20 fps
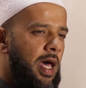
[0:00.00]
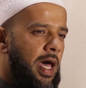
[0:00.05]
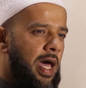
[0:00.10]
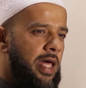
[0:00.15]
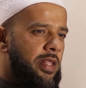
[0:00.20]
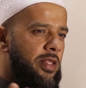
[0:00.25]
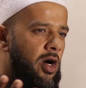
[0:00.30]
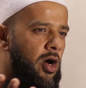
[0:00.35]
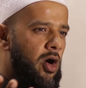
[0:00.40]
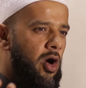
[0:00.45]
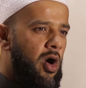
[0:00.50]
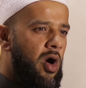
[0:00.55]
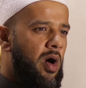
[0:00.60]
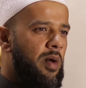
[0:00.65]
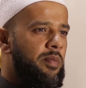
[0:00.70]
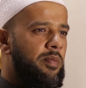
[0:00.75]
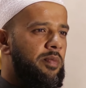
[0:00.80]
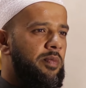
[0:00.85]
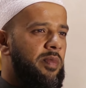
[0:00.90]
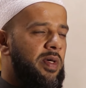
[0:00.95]
And the
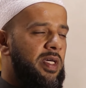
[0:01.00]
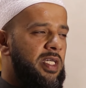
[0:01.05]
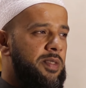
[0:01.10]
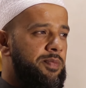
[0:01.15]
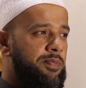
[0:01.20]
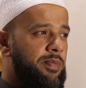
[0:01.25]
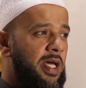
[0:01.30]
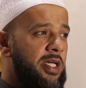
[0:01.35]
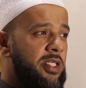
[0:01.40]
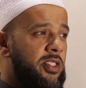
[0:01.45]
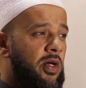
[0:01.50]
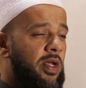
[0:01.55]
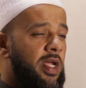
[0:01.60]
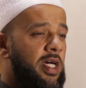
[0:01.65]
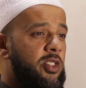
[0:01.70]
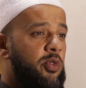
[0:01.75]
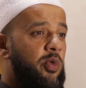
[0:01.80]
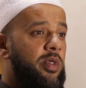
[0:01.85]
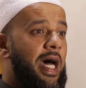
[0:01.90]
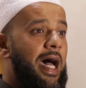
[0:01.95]
harm is placed on
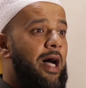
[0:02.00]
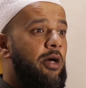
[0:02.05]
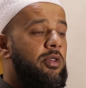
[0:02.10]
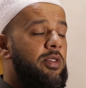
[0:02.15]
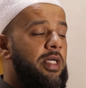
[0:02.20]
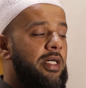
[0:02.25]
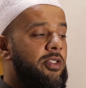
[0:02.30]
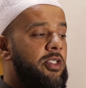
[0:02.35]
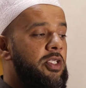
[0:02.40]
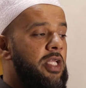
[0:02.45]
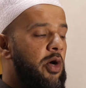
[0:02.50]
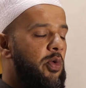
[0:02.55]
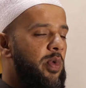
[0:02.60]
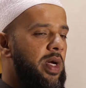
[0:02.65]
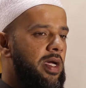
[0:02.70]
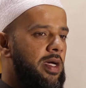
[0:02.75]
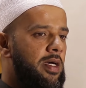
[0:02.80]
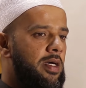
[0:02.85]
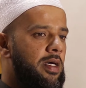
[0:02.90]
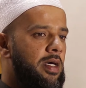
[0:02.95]
us without us
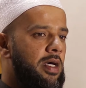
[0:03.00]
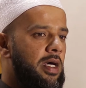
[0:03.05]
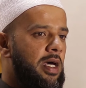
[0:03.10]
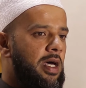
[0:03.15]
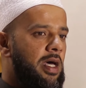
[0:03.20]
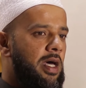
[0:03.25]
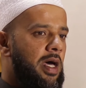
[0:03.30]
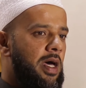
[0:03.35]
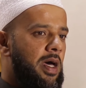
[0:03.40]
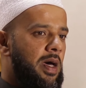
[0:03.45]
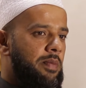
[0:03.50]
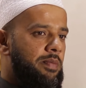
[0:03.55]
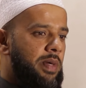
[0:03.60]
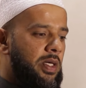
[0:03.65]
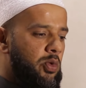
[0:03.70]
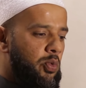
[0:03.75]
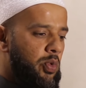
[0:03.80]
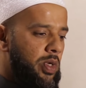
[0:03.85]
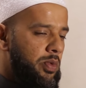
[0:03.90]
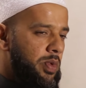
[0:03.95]
knowing.
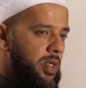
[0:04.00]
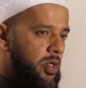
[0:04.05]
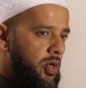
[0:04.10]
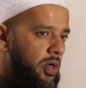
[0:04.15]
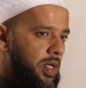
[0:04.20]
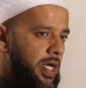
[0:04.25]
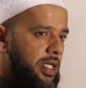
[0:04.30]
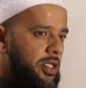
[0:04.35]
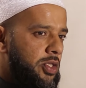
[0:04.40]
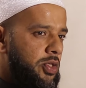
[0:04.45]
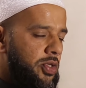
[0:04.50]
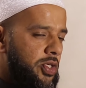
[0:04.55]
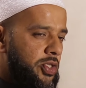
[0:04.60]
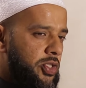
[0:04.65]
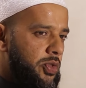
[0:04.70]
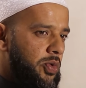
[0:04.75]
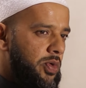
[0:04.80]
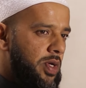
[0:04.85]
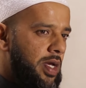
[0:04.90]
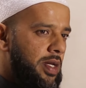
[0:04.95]
But when we collect to the
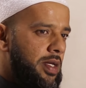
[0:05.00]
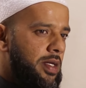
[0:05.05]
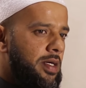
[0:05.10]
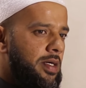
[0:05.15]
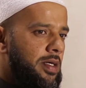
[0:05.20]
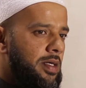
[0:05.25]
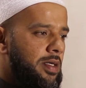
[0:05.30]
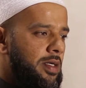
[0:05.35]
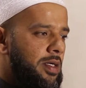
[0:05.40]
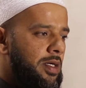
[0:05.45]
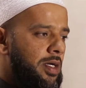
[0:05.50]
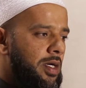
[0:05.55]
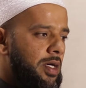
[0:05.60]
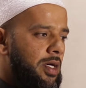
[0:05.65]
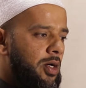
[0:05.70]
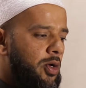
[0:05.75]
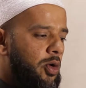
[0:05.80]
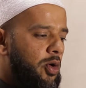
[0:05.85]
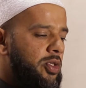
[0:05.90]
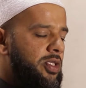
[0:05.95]
sunan,
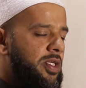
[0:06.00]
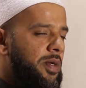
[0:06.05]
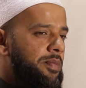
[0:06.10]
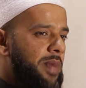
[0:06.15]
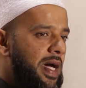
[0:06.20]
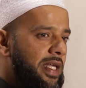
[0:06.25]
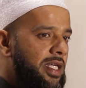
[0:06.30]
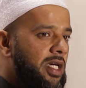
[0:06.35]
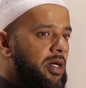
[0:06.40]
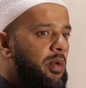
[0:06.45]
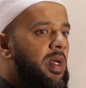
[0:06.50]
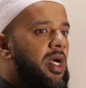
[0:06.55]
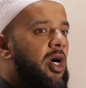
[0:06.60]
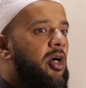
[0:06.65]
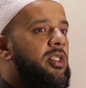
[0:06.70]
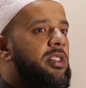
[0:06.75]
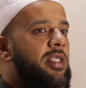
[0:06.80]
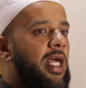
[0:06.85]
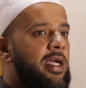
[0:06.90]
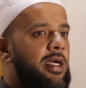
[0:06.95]
automatically are
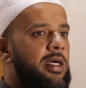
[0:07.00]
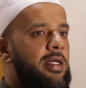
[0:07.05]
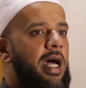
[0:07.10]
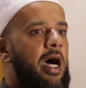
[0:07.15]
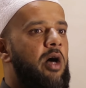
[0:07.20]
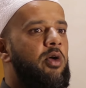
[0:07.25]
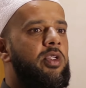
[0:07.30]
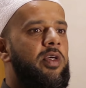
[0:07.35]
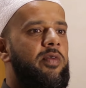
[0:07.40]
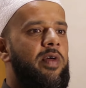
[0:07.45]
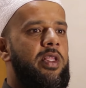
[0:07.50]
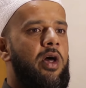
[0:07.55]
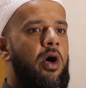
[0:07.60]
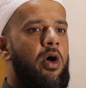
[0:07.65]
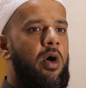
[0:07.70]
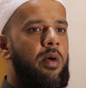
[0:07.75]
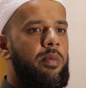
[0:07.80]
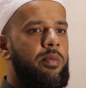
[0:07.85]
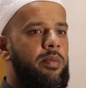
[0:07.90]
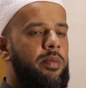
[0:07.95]
taken out of that
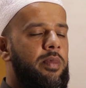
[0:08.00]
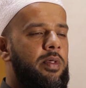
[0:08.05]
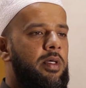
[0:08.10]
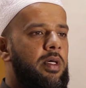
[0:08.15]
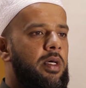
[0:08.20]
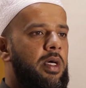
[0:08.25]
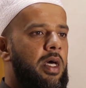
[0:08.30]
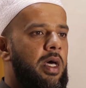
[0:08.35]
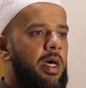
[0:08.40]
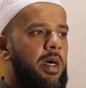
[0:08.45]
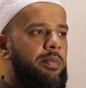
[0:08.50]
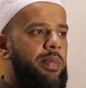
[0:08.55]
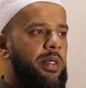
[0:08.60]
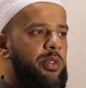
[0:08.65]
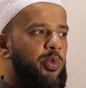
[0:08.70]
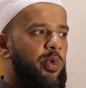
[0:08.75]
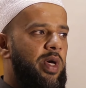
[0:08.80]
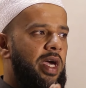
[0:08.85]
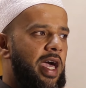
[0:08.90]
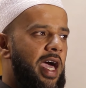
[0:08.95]
harm.
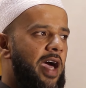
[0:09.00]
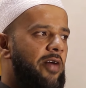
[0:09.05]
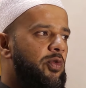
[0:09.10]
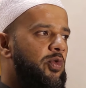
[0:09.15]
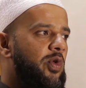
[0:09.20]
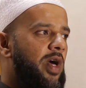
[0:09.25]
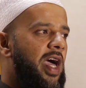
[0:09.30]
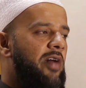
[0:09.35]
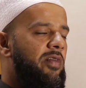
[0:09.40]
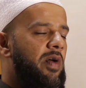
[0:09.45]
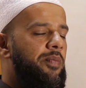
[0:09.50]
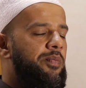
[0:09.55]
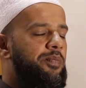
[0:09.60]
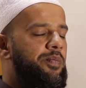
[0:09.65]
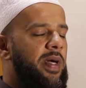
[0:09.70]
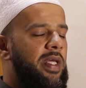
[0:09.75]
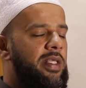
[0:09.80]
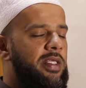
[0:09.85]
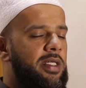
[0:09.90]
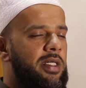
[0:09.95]
But we have to have a
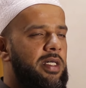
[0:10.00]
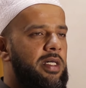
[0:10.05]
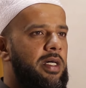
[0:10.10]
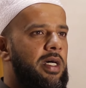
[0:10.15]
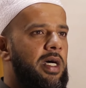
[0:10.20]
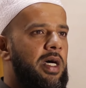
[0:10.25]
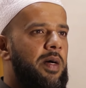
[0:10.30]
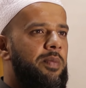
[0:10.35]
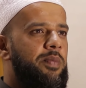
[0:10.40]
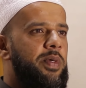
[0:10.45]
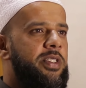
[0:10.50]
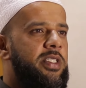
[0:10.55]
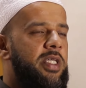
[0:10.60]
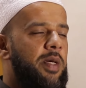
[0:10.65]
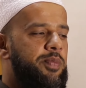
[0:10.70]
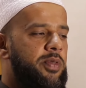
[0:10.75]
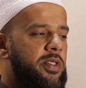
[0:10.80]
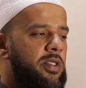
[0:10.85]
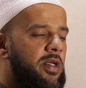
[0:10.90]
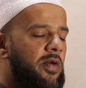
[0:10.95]
better
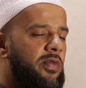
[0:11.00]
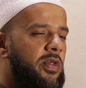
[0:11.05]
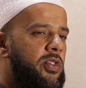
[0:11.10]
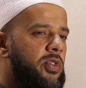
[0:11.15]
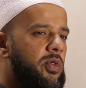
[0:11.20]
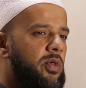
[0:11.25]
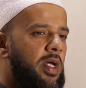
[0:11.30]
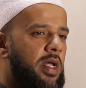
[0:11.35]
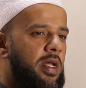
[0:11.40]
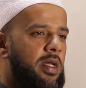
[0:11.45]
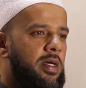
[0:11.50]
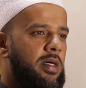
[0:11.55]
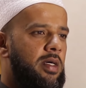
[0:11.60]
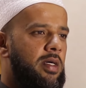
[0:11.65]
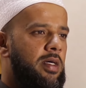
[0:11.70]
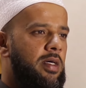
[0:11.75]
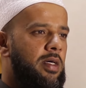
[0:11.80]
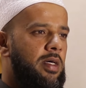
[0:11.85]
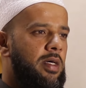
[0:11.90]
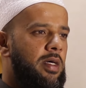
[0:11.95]
perception of the sunan.
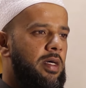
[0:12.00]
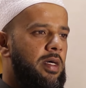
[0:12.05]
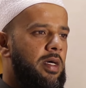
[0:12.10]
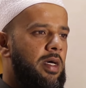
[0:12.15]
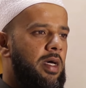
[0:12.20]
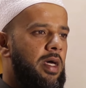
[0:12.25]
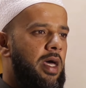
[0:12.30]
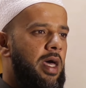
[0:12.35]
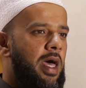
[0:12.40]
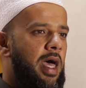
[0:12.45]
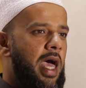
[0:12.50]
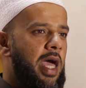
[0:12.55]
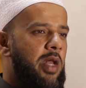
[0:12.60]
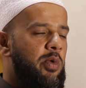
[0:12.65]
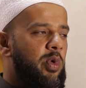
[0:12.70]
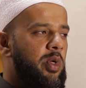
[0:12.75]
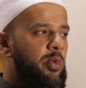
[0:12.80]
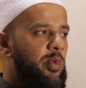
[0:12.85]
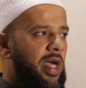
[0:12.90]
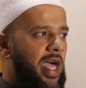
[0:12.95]
And
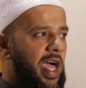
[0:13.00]
when we